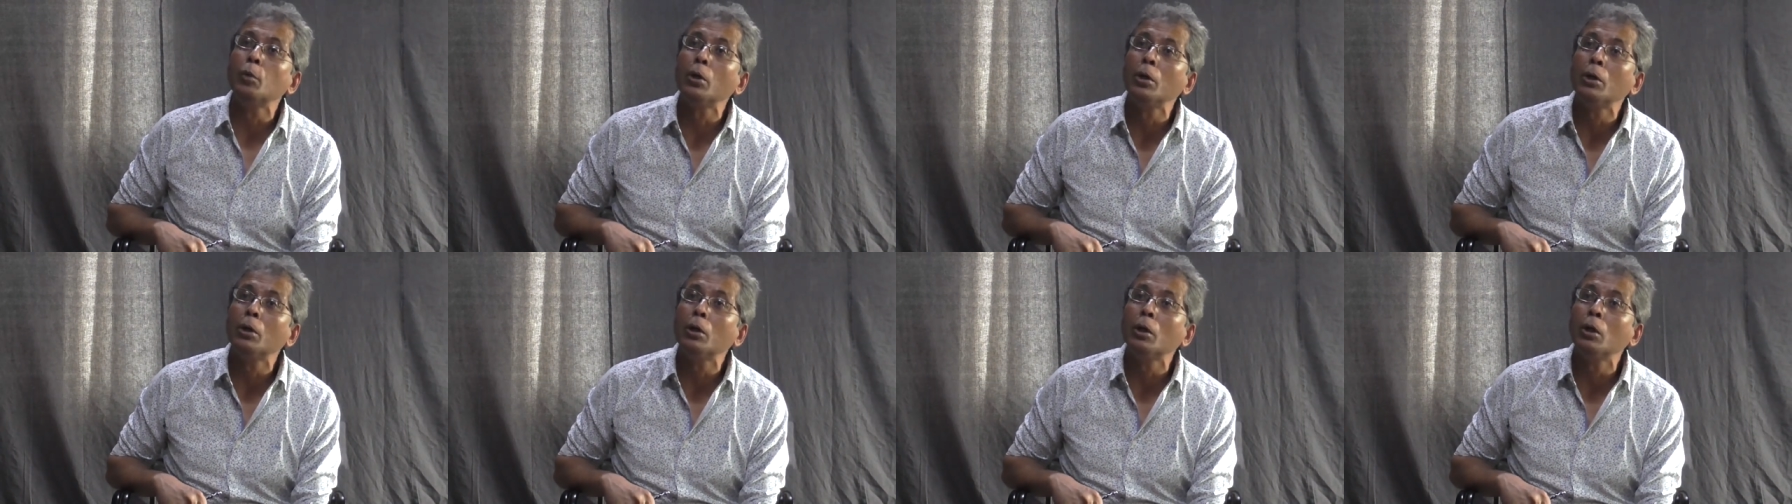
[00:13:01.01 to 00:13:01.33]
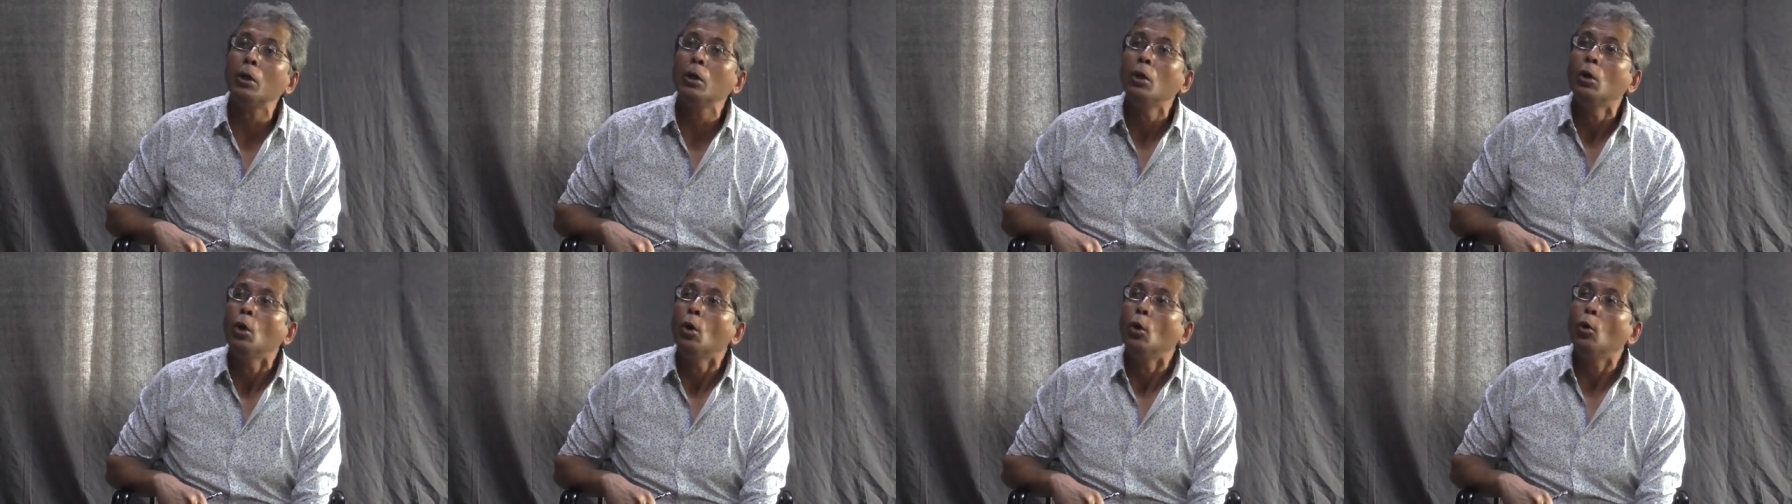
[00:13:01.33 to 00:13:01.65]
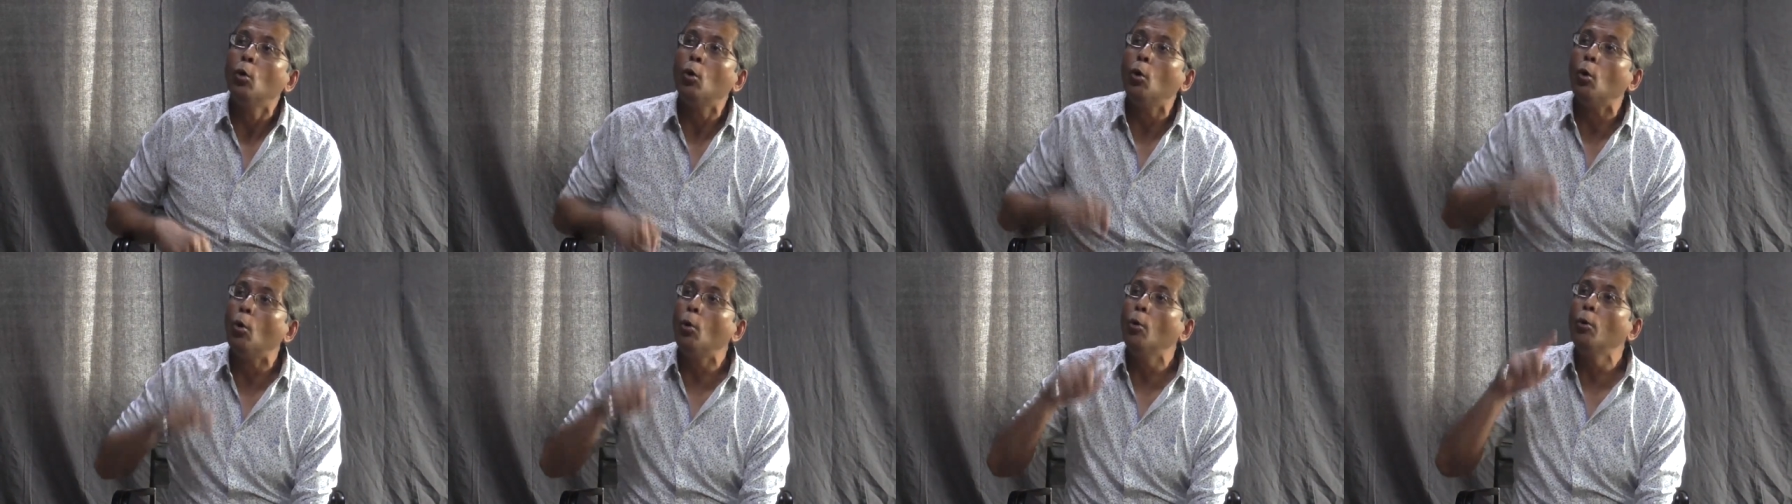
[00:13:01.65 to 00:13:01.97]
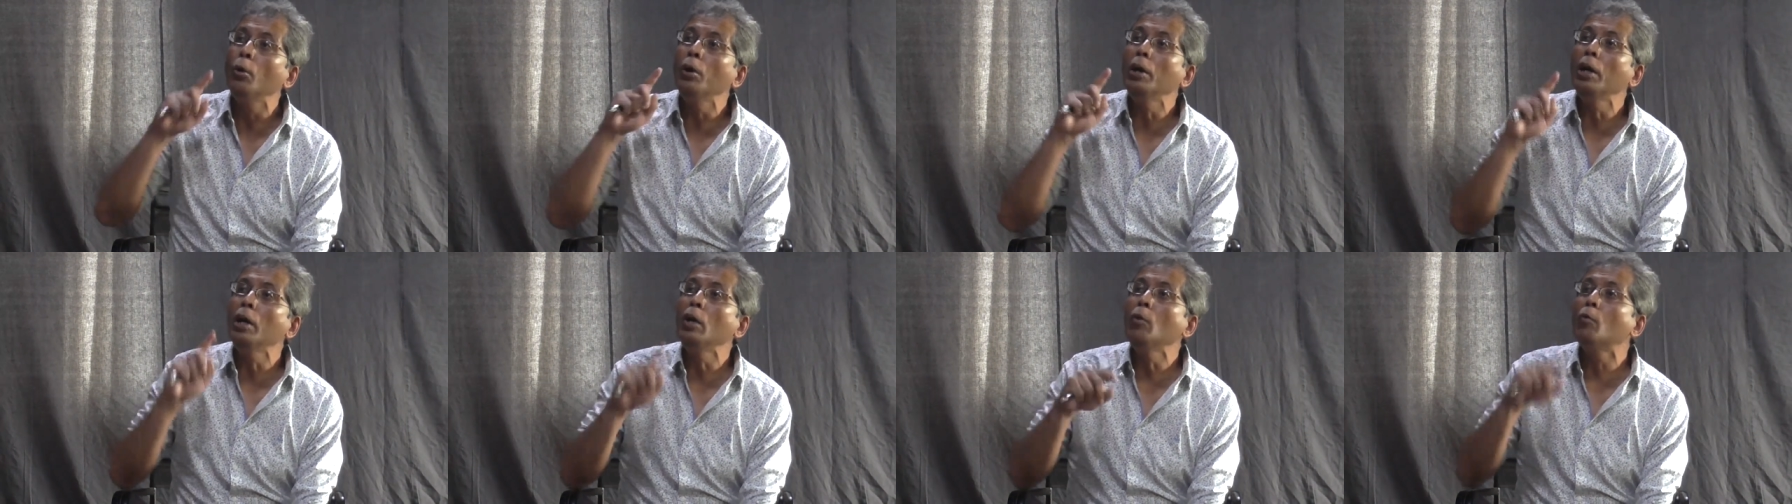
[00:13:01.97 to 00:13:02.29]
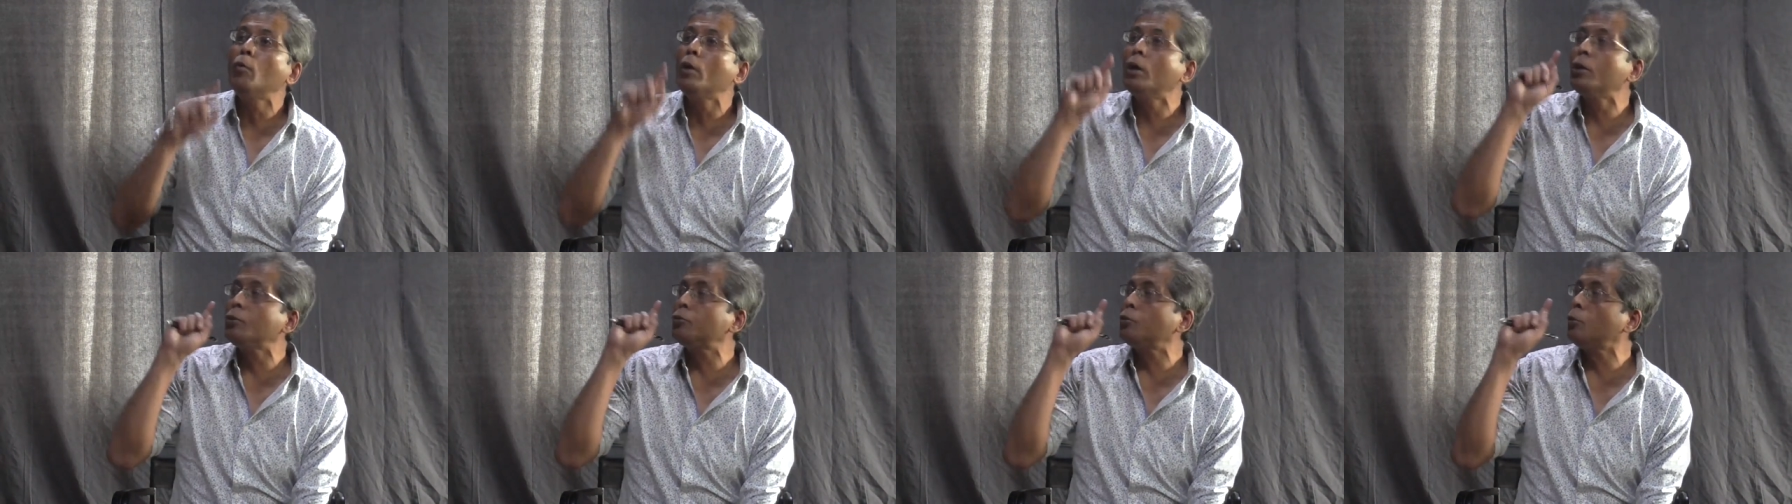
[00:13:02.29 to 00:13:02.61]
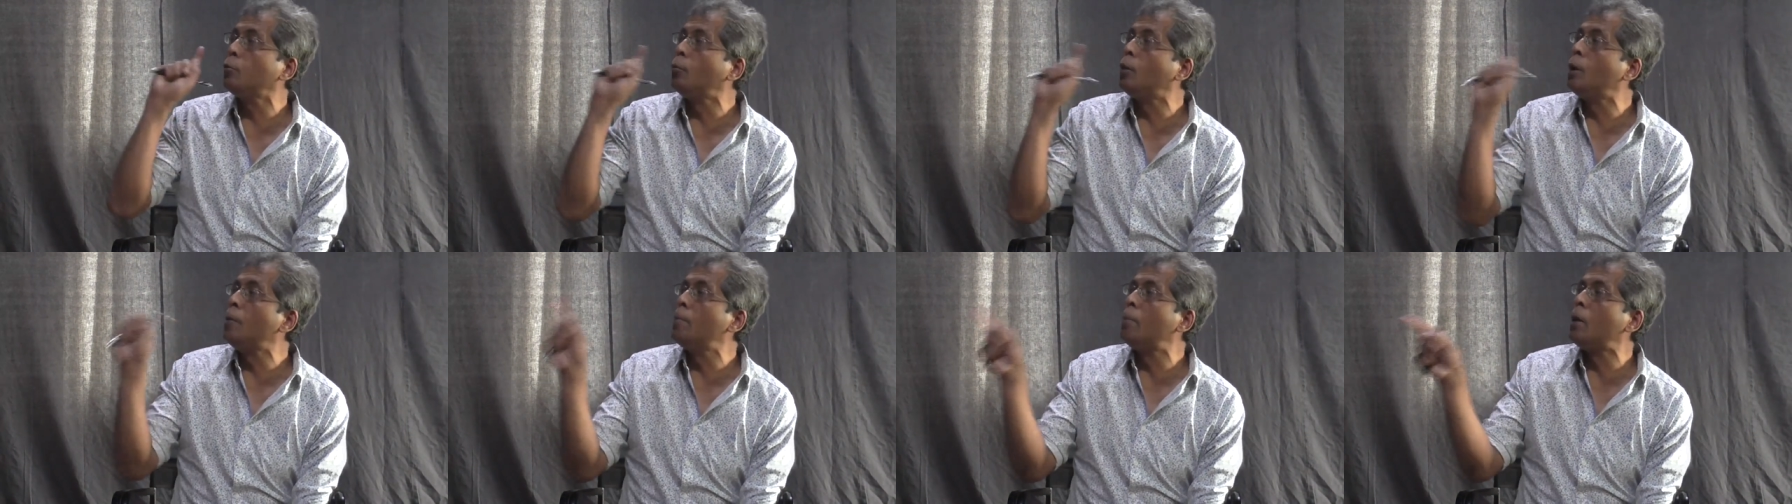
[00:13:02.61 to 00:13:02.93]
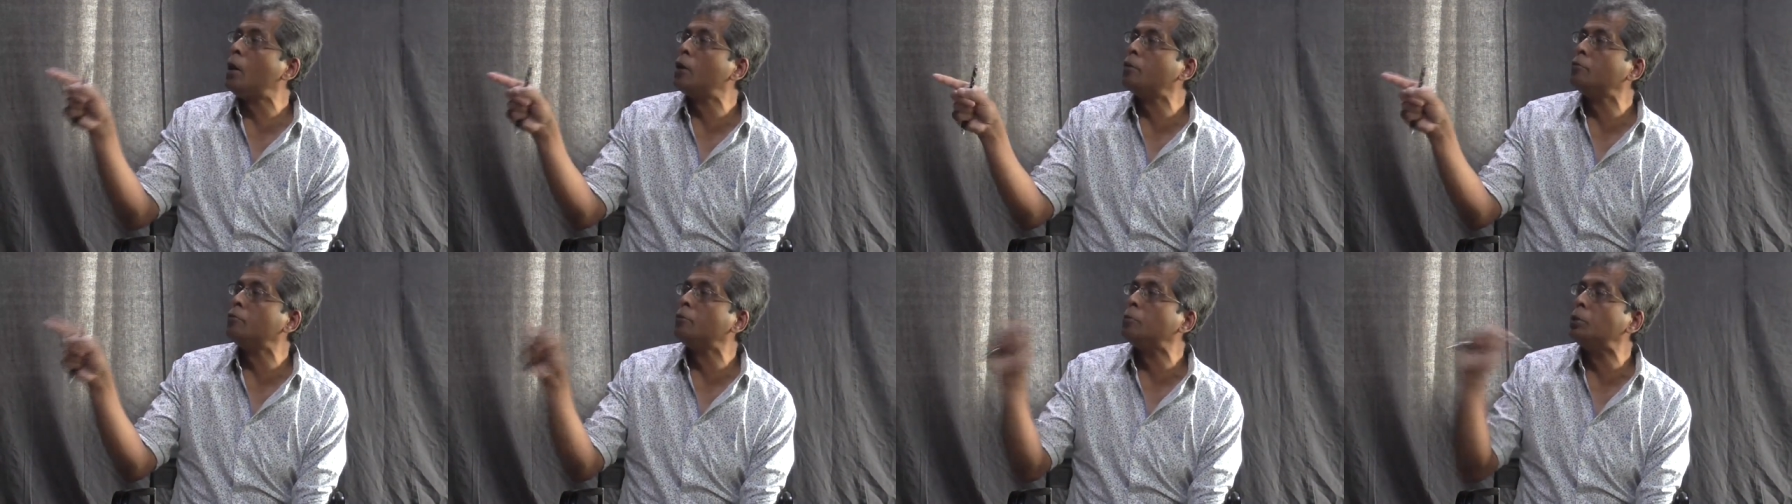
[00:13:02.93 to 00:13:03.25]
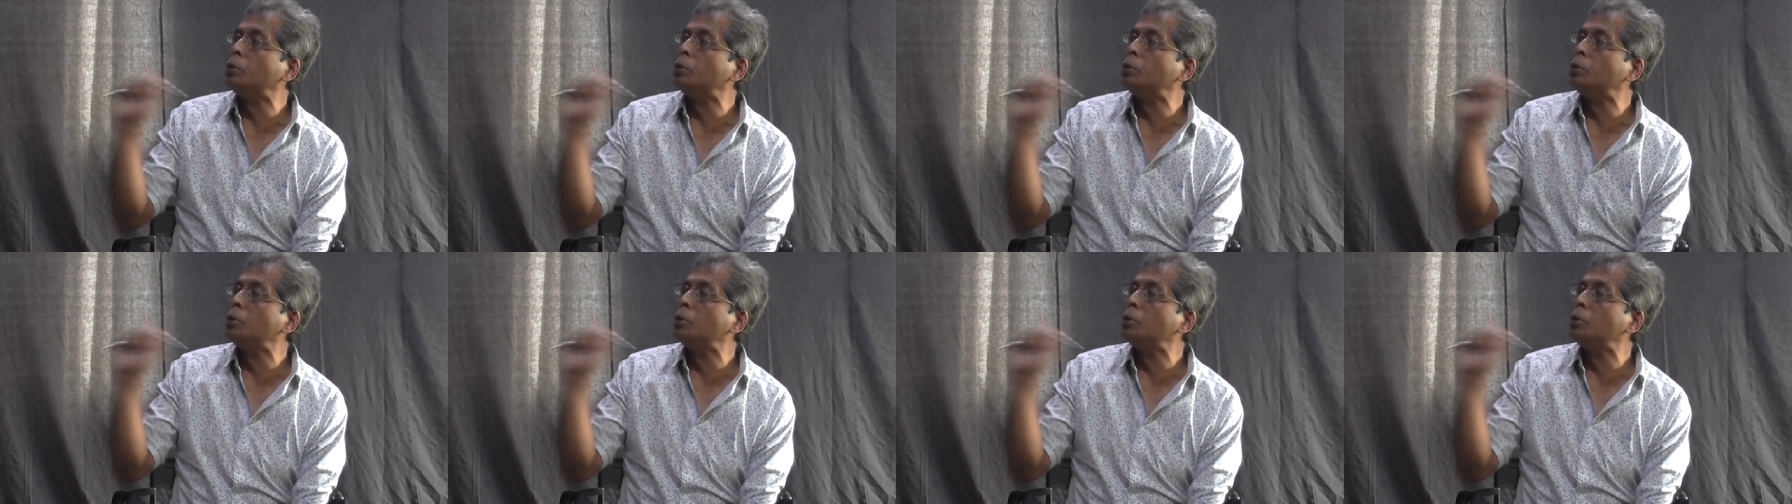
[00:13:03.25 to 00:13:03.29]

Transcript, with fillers: worker who only works on one part